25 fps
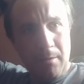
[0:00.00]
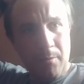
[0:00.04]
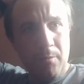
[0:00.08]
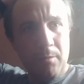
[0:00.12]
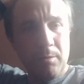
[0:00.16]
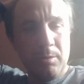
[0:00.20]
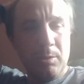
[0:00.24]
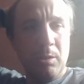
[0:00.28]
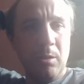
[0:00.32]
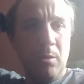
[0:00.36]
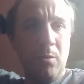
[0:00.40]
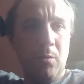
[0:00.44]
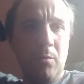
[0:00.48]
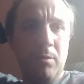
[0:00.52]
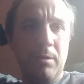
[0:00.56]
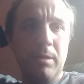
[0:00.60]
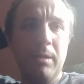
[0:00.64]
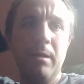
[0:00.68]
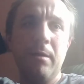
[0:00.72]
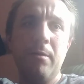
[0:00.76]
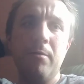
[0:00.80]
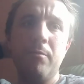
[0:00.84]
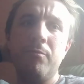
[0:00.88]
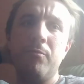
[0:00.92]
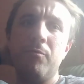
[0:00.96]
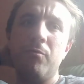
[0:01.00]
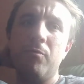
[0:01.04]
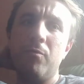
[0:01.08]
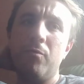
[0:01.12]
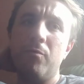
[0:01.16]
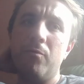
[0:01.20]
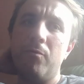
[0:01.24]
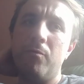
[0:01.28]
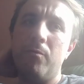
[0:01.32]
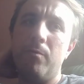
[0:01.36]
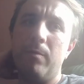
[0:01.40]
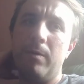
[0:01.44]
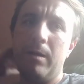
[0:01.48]
was loaned out
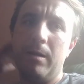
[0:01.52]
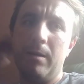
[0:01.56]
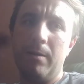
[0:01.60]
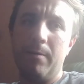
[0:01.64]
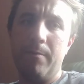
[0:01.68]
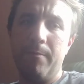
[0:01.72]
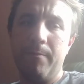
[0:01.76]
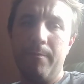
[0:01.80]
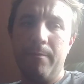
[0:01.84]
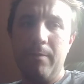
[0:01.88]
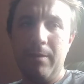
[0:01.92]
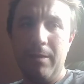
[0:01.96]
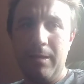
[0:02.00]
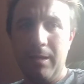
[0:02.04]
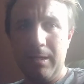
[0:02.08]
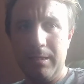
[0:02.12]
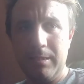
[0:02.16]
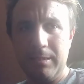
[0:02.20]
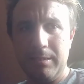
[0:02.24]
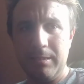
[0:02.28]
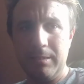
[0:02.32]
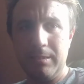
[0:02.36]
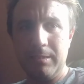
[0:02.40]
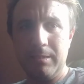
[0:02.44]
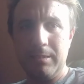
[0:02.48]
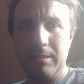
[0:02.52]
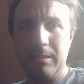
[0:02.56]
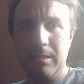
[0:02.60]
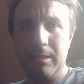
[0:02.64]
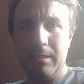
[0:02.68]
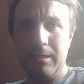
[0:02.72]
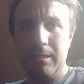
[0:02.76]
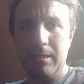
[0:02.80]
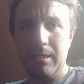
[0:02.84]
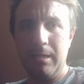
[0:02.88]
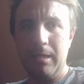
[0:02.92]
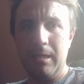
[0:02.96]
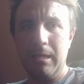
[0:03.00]
to Leicester
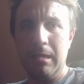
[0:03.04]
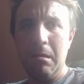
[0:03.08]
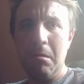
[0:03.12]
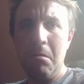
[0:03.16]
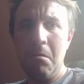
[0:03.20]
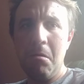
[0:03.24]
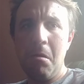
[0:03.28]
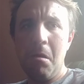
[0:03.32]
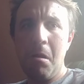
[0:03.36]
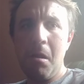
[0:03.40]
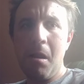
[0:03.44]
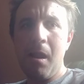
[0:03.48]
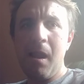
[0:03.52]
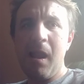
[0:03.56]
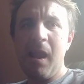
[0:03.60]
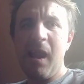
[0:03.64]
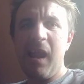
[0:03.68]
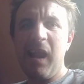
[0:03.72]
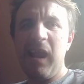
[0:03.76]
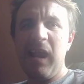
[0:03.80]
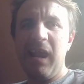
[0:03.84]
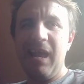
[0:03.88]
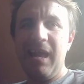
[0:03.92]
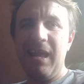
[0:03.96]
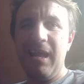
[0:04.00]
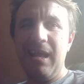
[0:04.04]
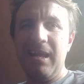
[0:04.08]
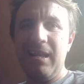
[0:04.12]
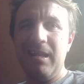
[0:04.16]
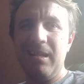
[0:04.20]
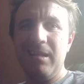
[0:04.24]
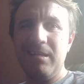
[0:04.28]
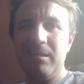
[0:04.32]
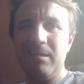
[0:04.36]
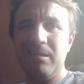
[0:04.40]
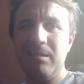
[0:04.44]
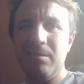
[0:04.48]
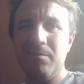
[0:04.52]
City, in
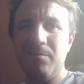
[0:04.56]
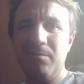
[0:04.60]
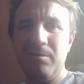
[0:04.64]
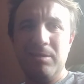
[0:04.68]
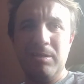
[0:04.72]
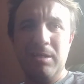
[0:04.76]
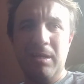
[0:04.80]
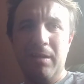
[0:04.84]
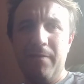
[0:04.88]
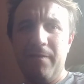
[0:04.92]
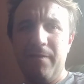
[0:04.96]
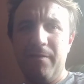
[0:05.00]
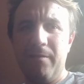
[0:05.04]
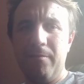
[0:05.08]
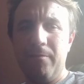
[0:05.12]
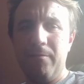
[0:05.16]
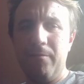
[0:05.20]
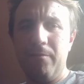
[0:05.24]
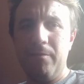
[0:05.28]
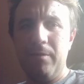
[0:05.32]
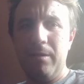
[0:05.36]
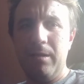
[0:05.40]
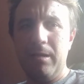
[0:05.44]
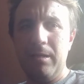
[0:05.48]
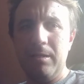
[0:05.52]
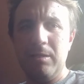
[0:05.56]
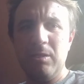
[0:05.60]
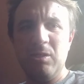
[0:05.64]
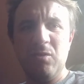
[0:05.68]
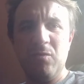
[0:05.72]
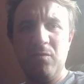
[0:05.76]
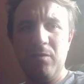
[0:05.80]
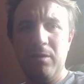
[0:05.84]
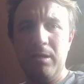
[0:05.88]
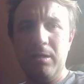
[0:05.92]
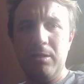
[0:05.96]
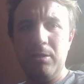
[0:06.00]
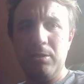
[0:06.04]
this, which I found really
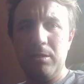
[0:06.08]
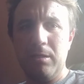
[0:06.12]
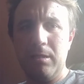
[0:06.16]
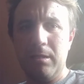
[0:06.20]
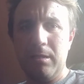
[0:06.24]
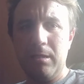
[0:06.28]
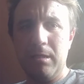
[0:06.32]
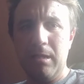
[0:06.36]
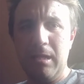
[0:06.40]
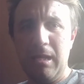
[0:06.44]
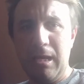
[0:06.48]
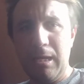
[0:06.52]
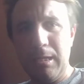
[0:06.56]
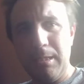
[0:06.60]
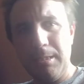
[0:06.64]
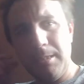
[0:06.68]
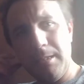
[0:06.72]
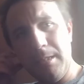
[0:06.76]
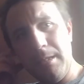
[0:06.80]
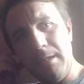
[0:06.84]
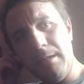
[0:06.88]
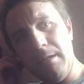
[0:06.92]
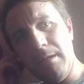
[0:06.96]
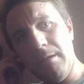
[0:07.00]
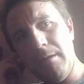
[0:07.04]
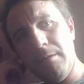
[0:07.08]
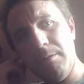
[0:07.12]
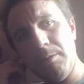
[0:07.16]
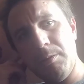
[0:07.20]
strange that Leicester,